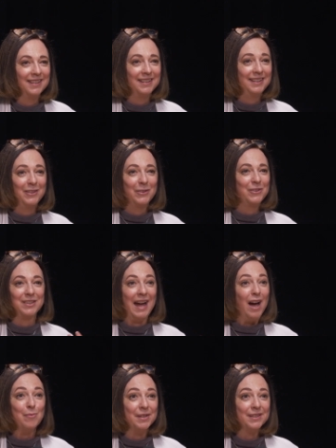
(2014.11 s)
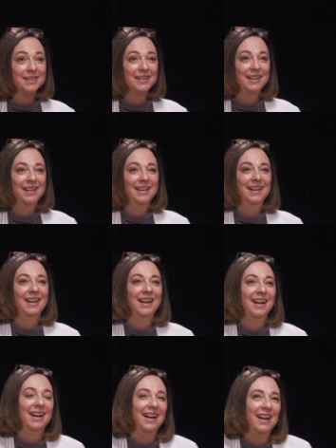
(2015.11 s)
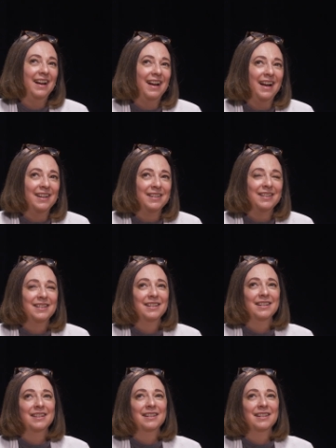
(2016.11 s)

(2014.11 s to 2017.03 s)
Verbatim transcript: You know, it just happens. And